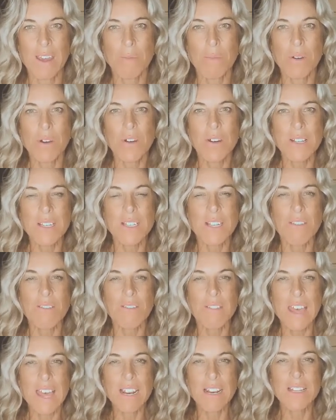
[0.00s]
Because
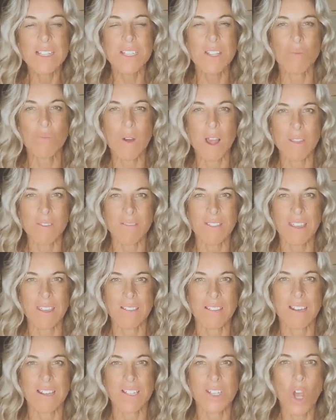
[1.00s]
that is the one
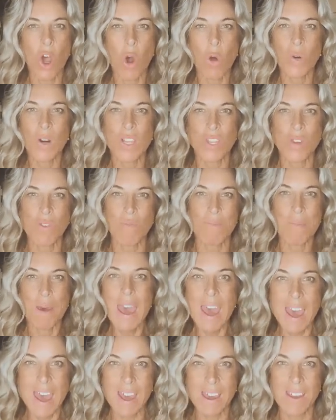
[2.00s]
thing that is holding you
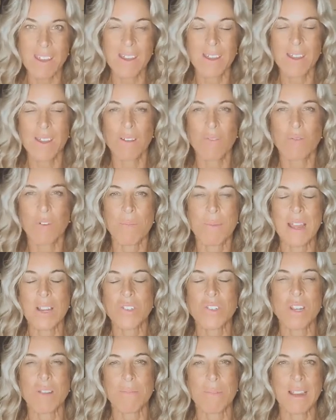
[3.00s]
back from
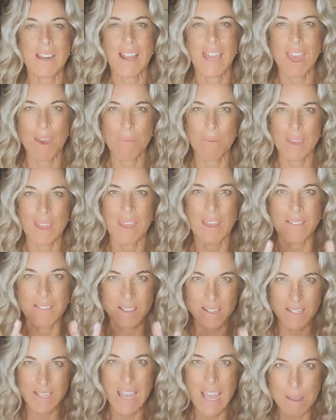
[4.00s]
actually being happy in
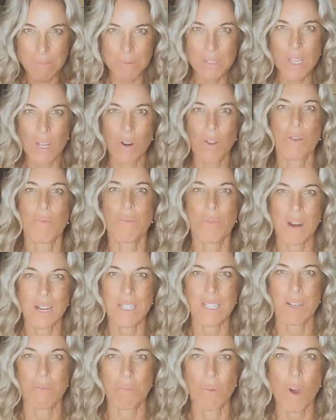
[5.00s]
this absolute
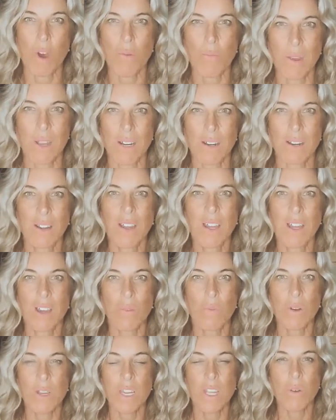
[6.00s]
present moment
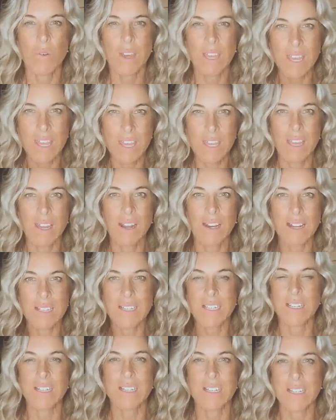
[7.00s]
when you are here
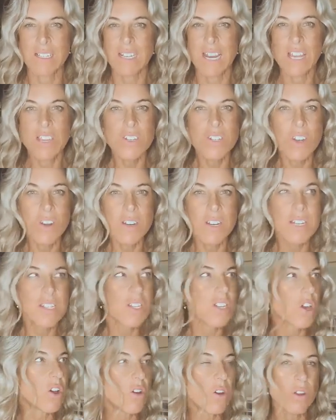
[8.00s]
listening to this. Now, you don't need
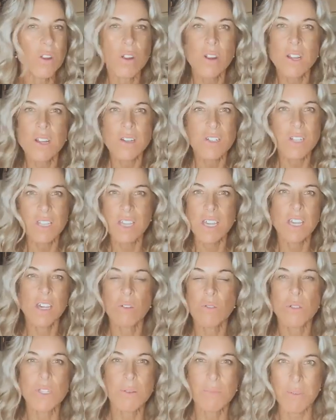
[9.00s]
to go to the
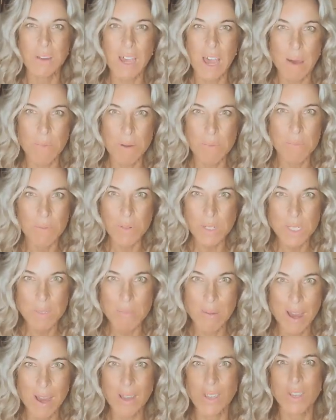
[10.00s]
hills and become a Buddhist
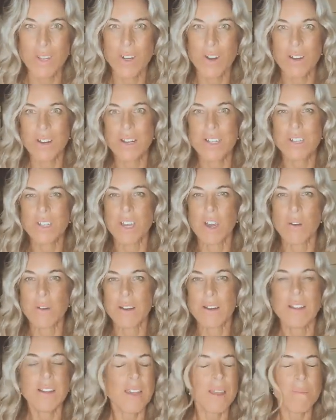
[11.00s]
monk. You don't need to go
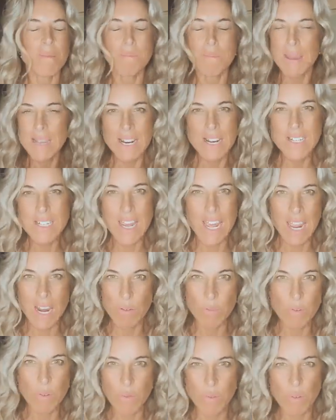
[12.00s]
and
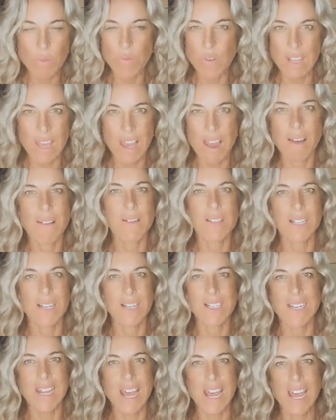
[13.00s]
meditate for 50 hours
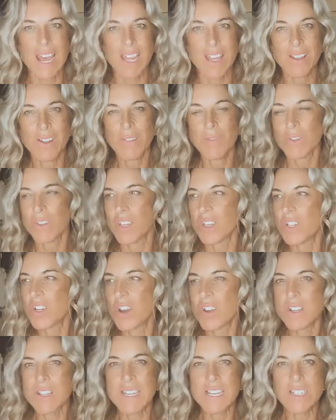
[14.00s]
a day. You
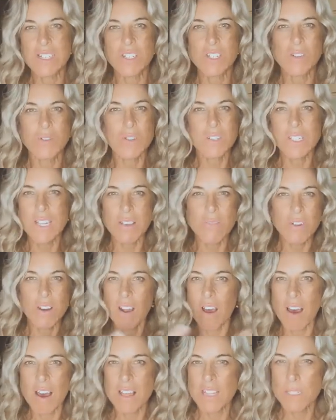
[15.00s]
don't need to do
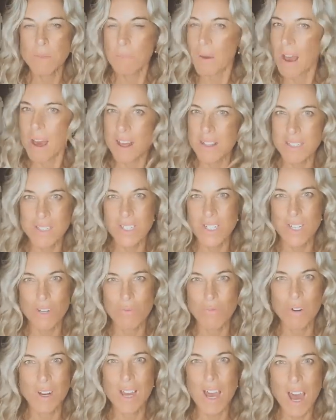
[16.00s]
7 ice baths
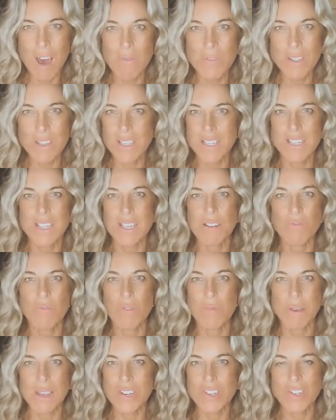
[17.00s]
to recover this
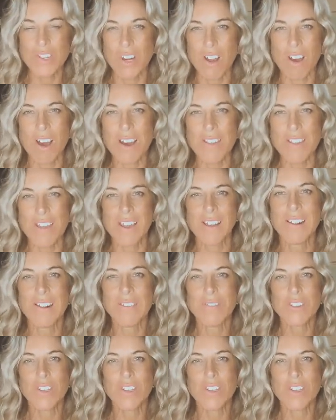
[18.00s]
information either.